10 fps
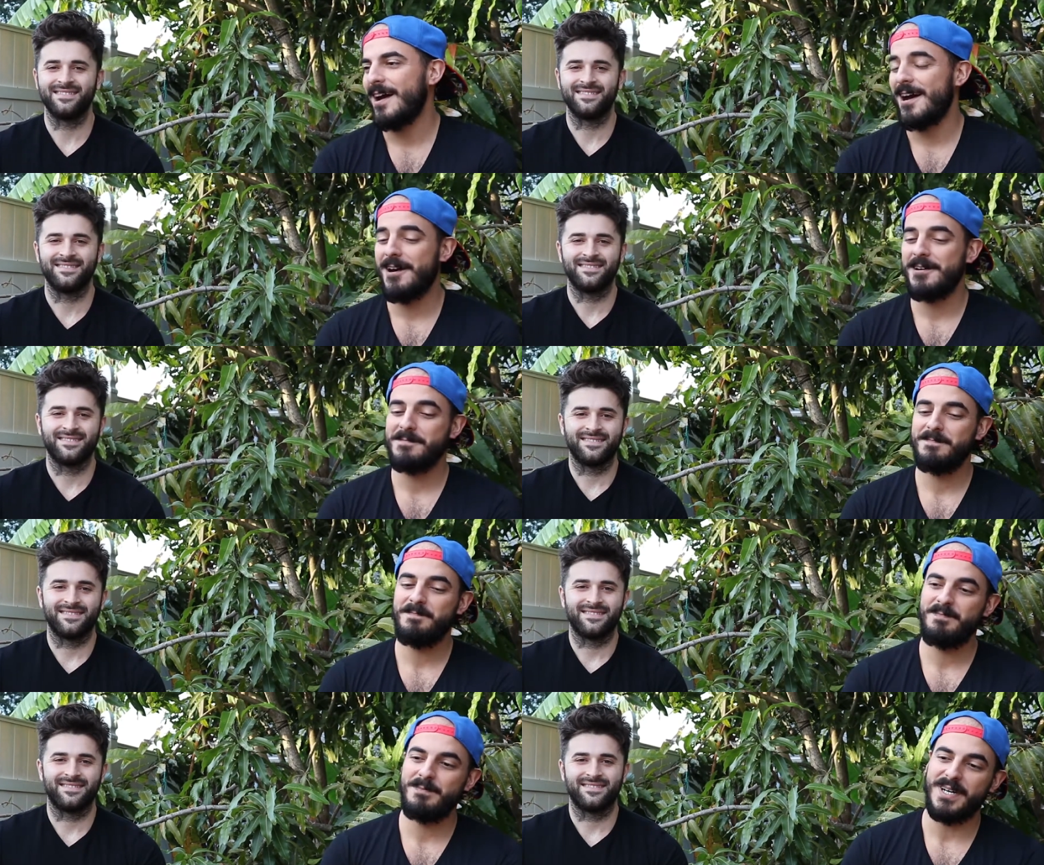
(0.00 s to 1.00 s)

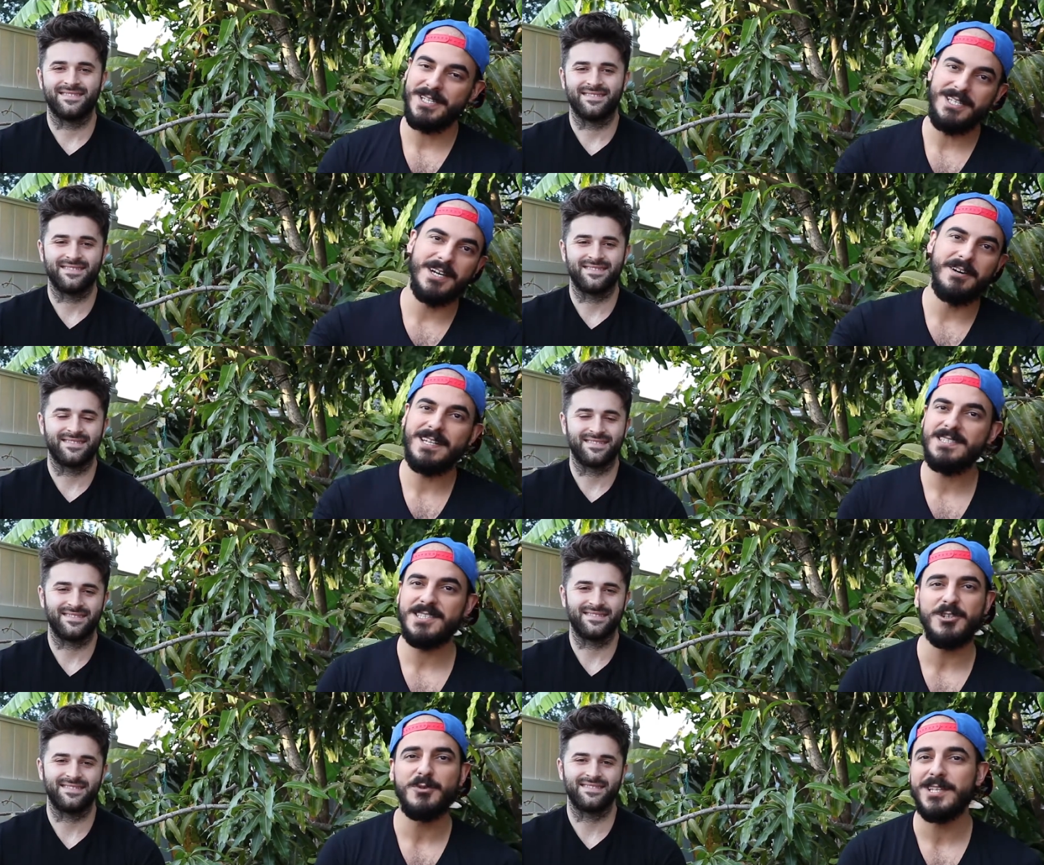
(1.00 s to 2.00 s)
Speaker 1: Um, But, you know, it is
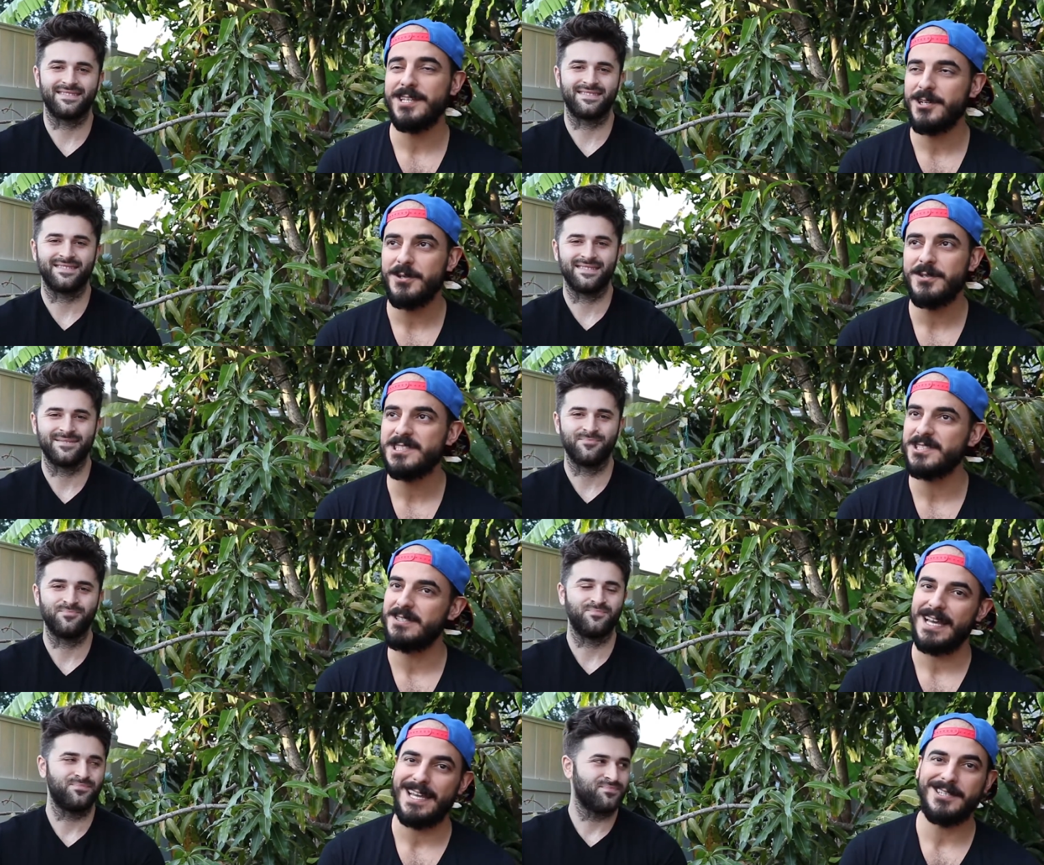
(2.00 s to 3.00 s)
still really cold,
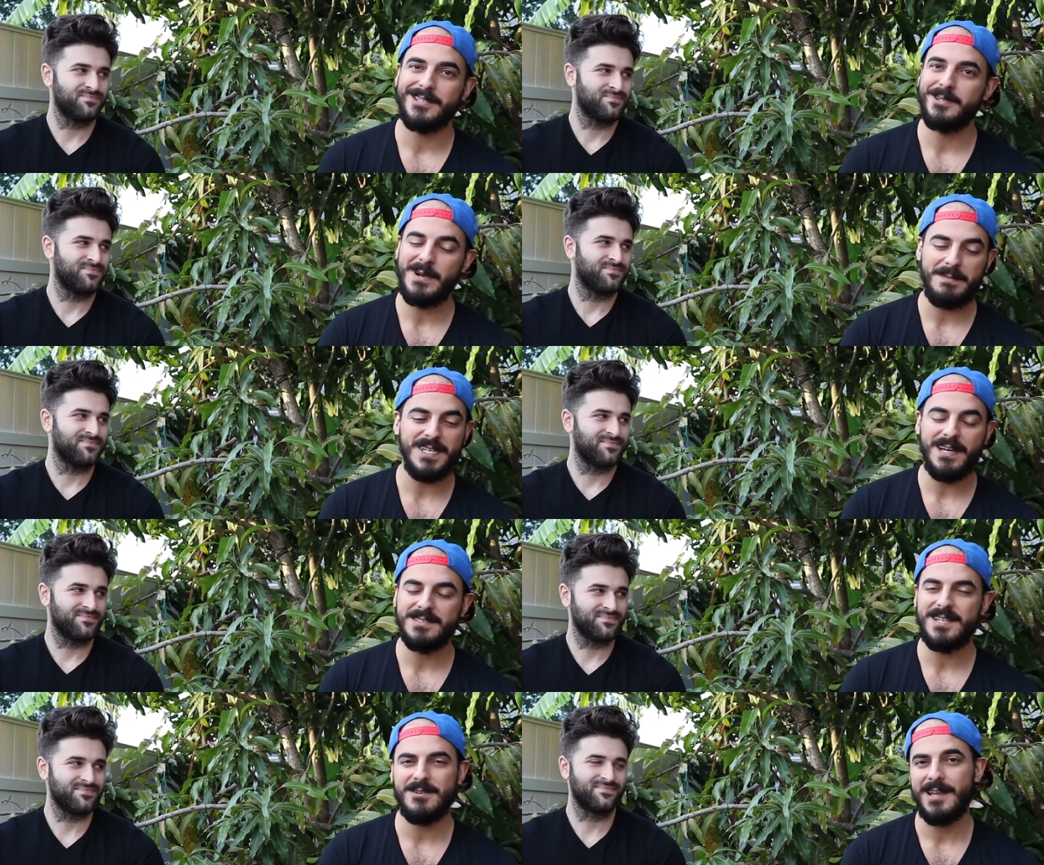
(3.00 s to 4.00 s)
so, like, the
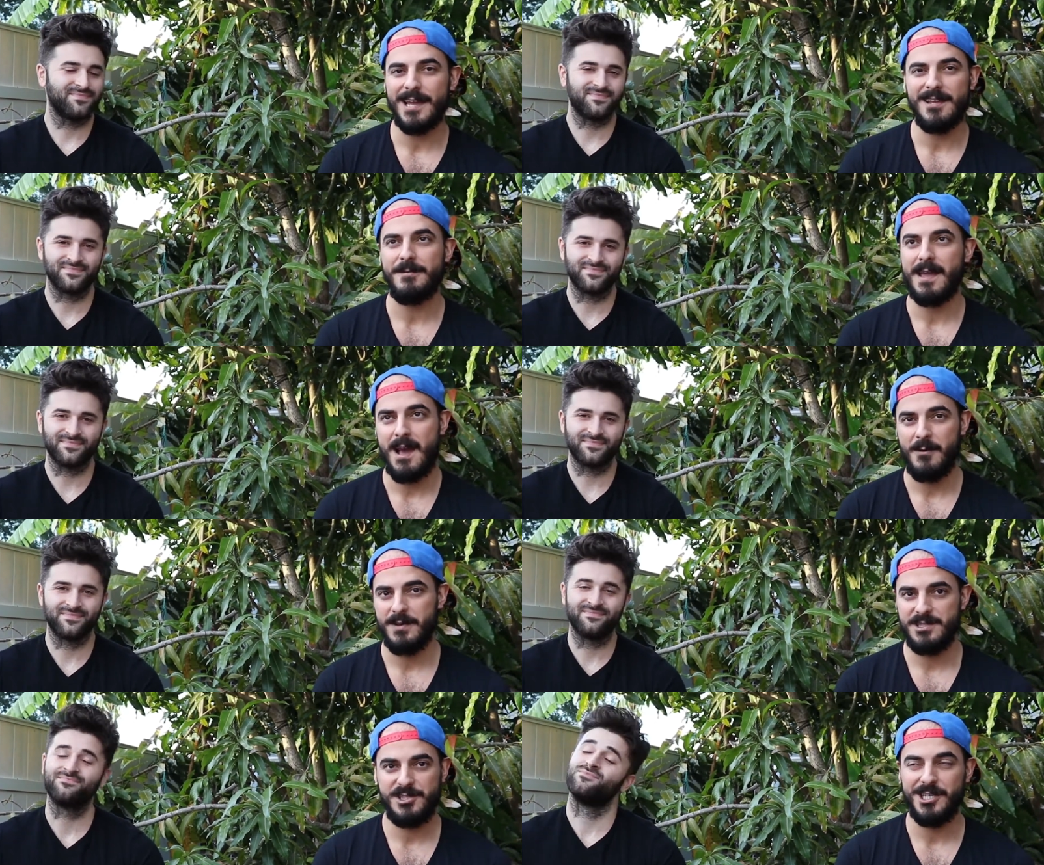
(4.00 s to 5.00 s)
reptiles, they don't like coming out
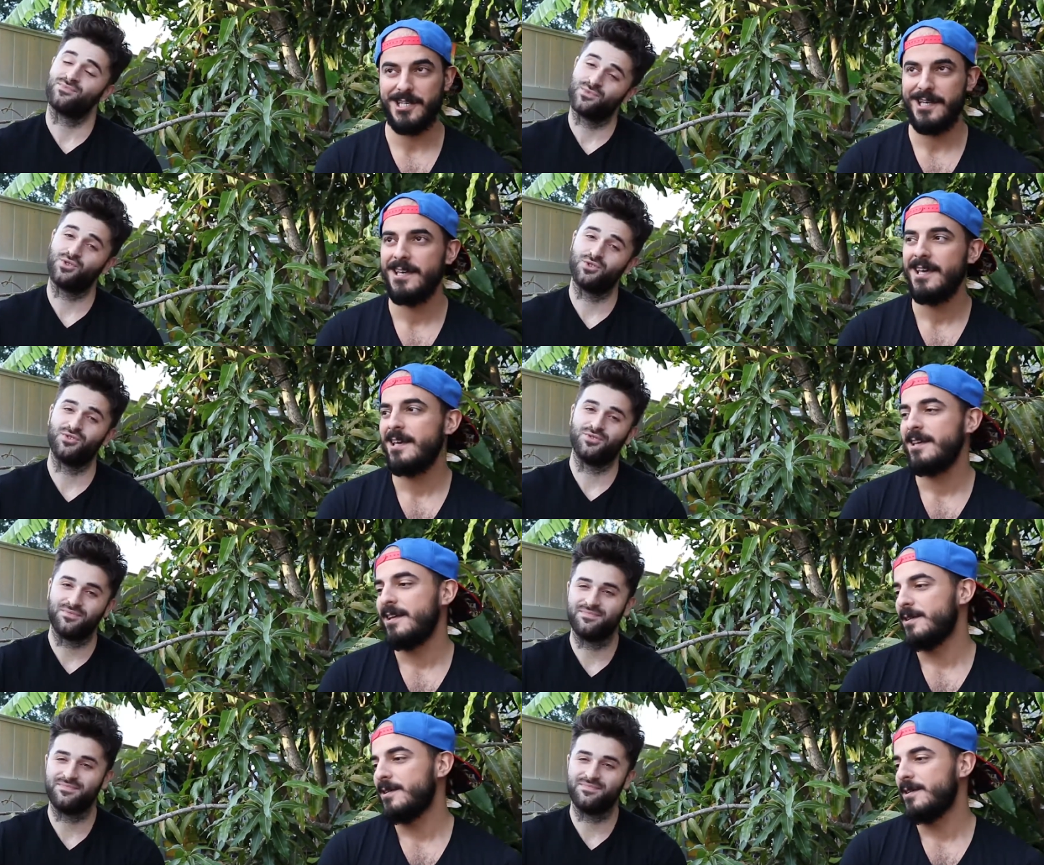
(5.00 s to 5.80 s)
when it's chilly. True.